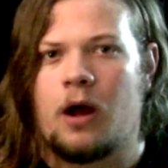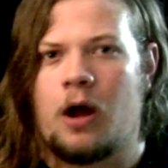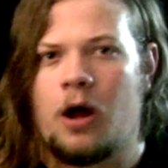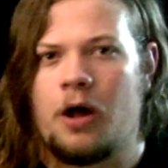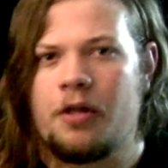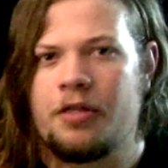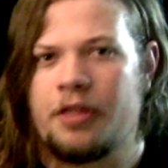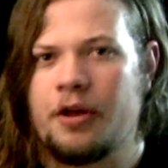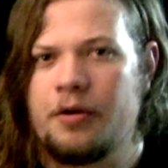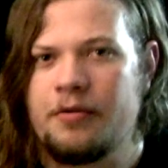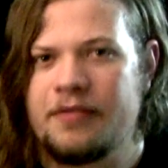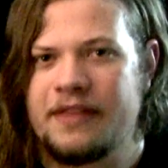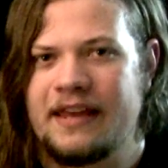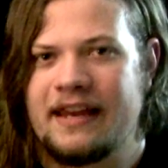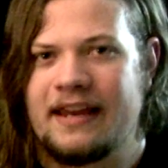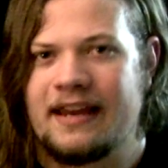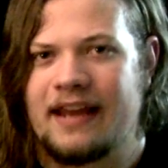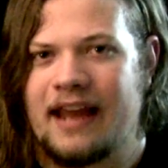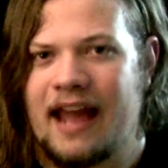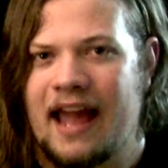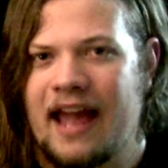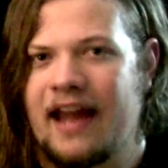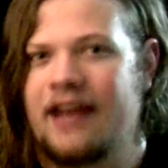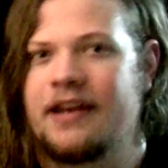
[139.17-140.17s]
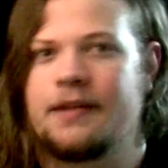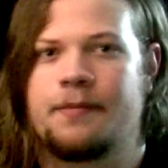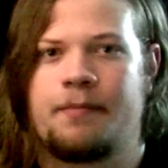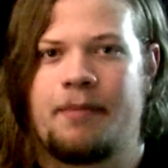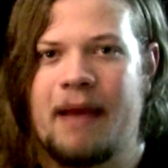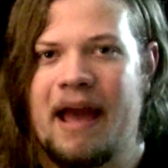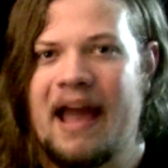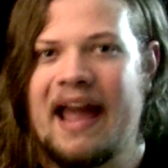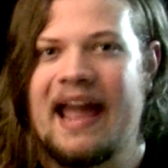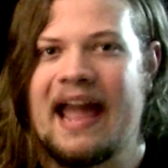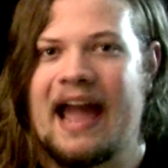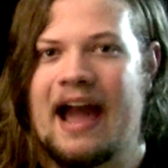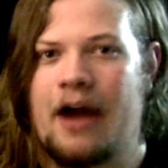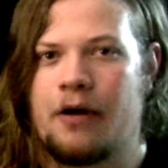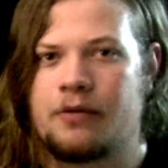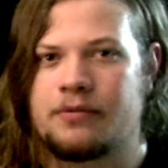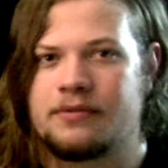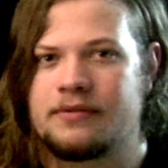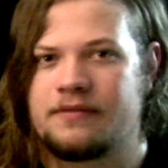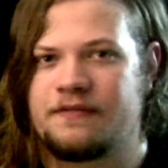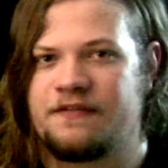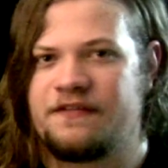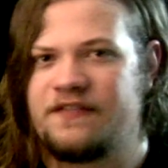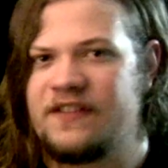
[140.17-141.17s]
Although the end payout
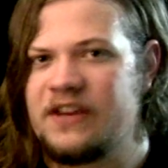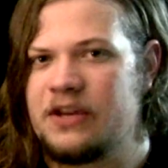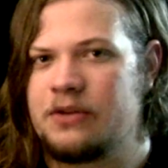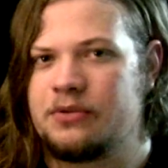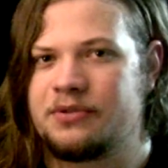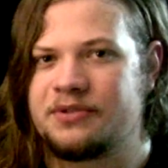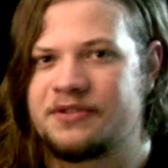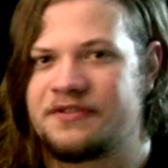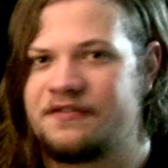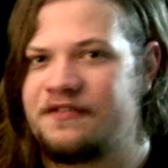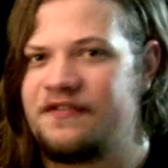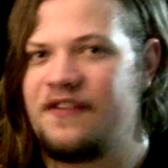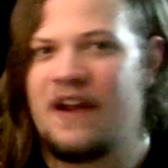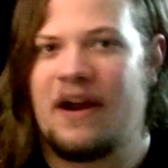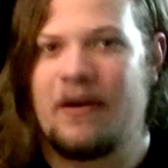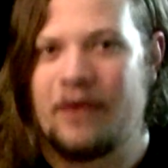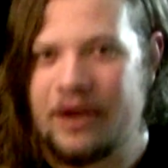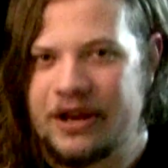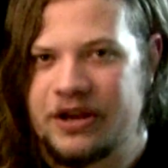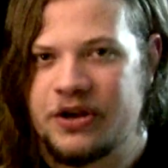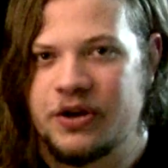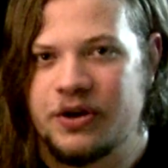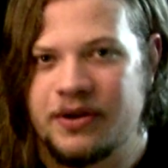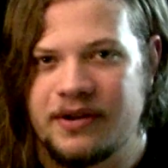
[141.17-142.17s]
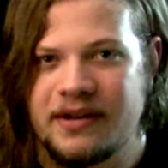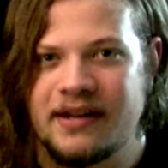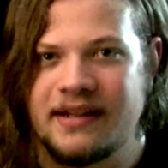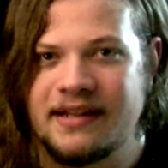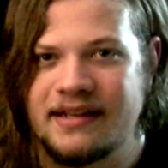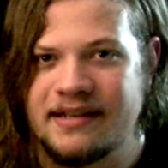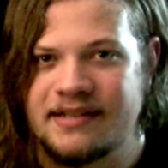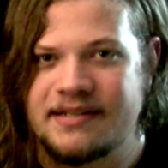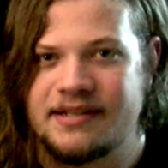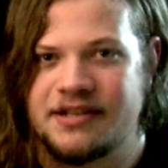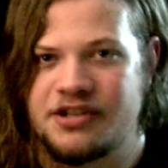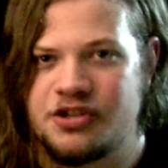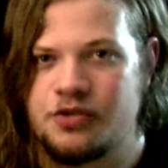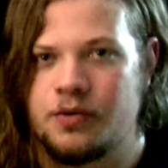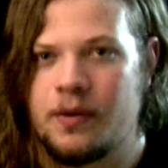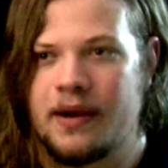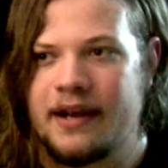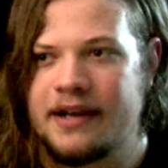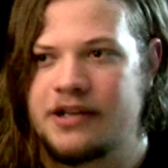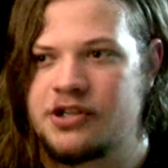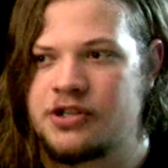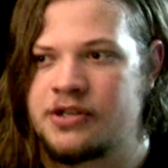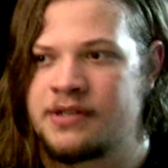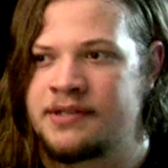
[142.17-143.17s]
feels very good in these
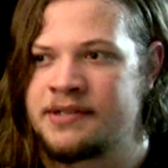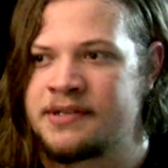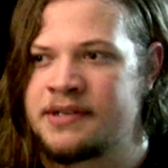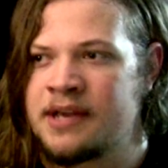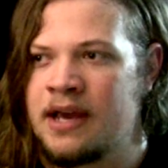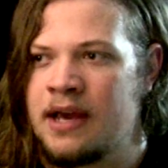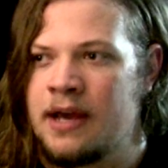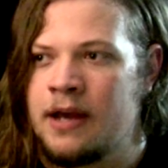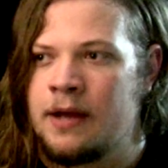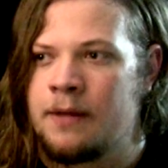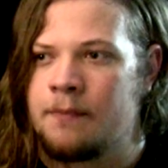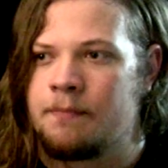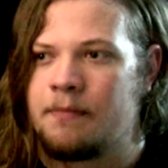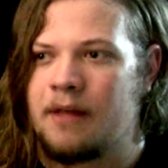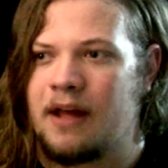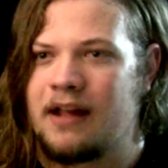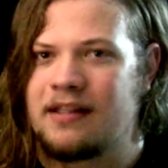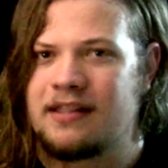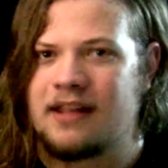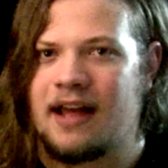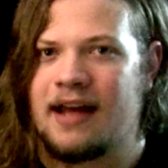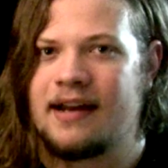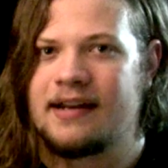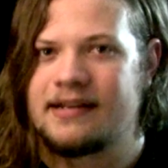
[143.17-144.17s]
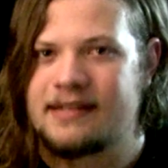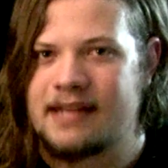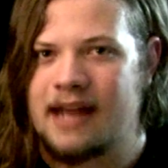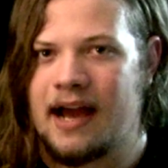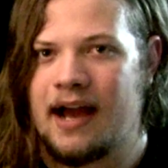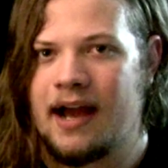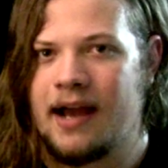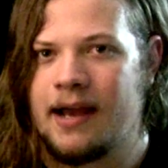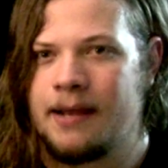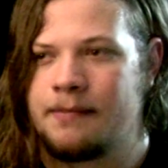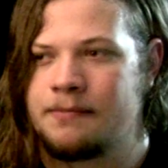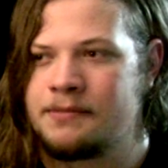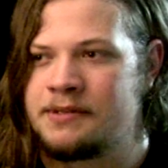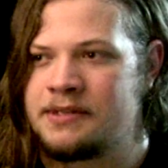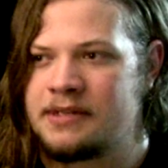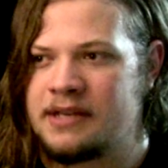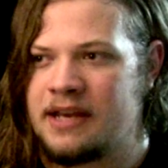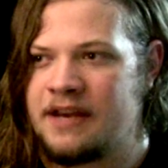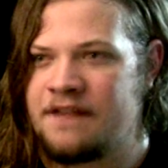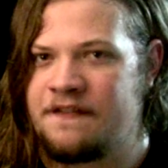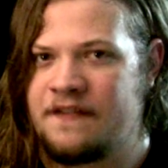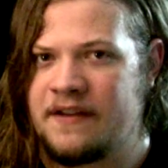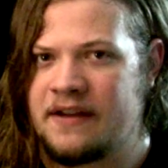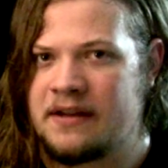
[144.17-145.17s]
situations, a lot of times
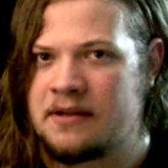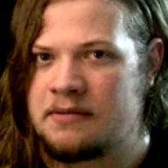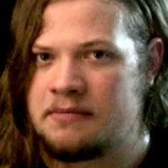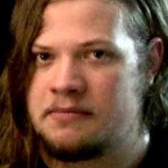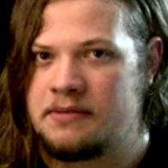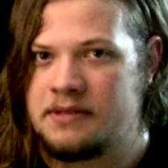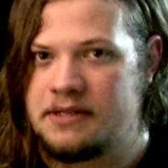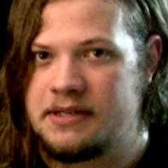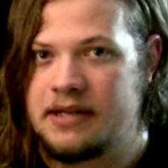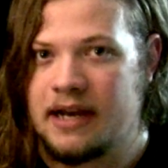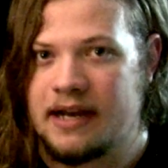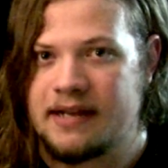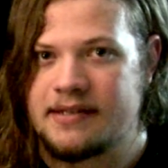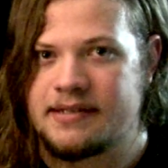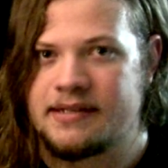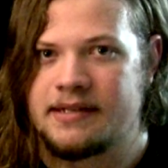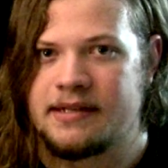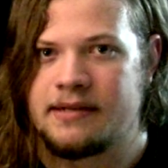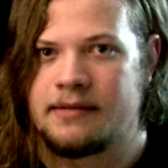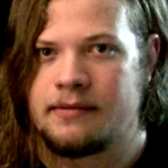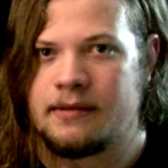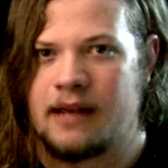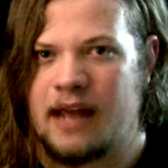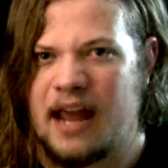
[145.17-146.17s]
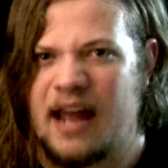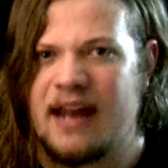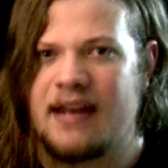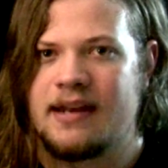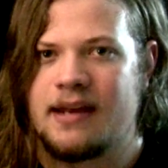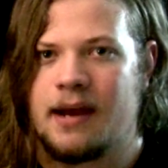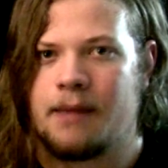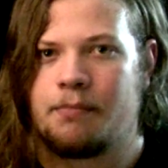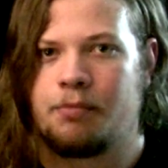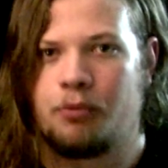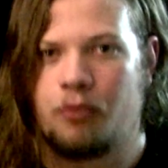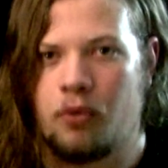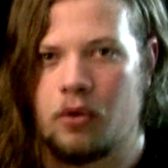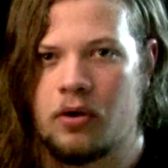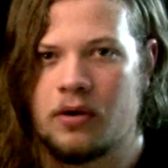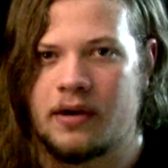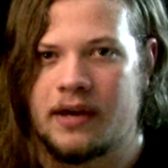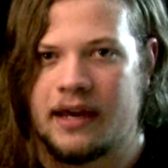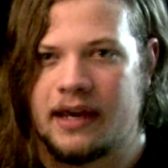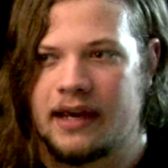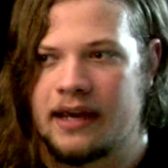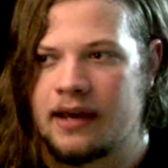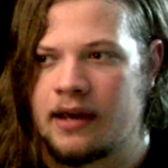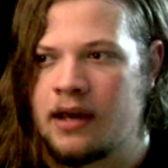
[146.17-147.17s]
if it doesn't end up
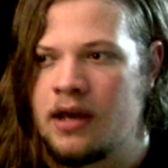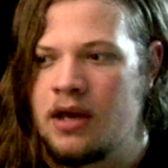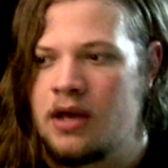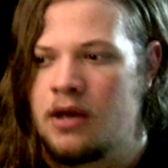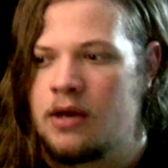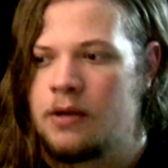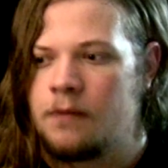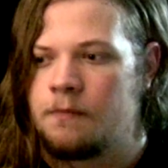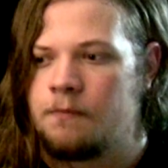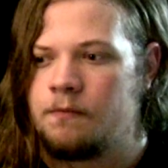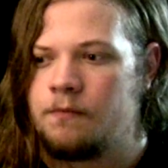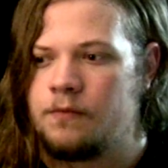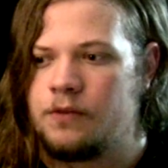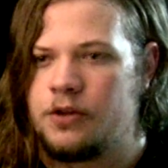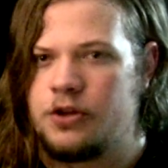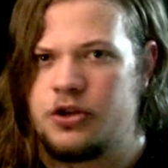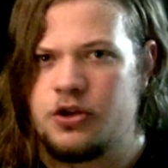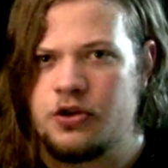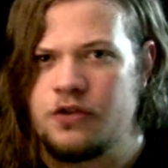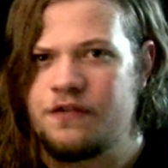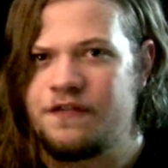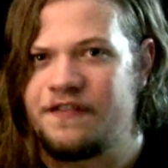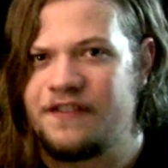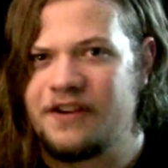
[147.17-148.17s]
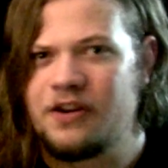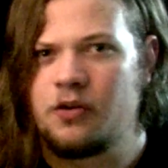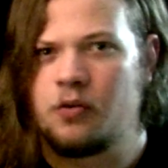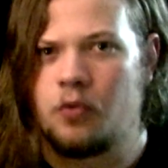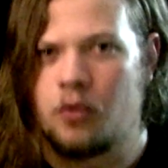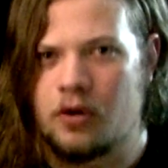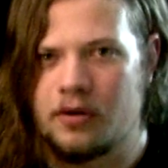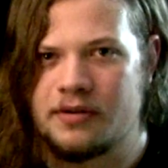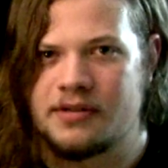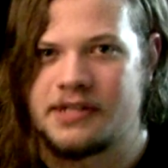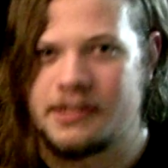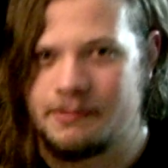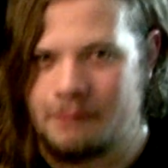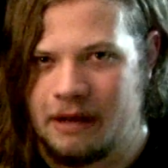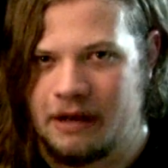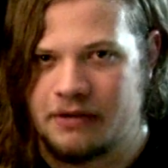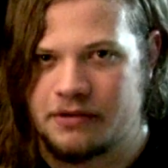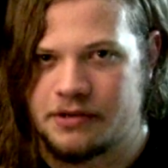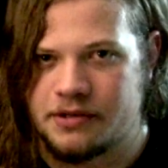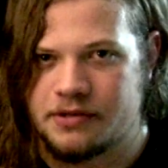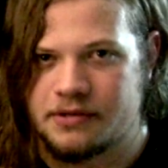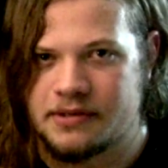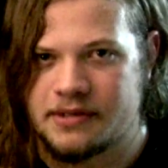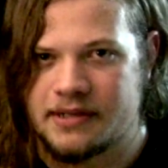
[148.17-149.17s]
working, you feel worse
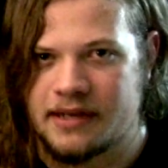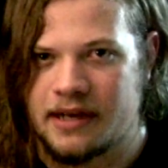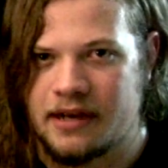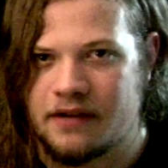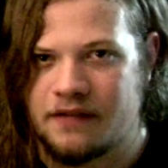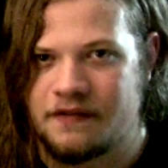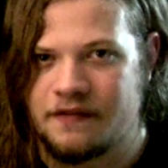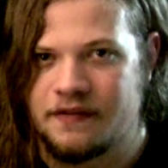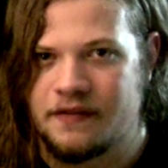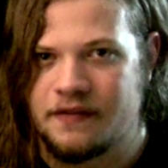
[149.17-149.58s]
about yourself.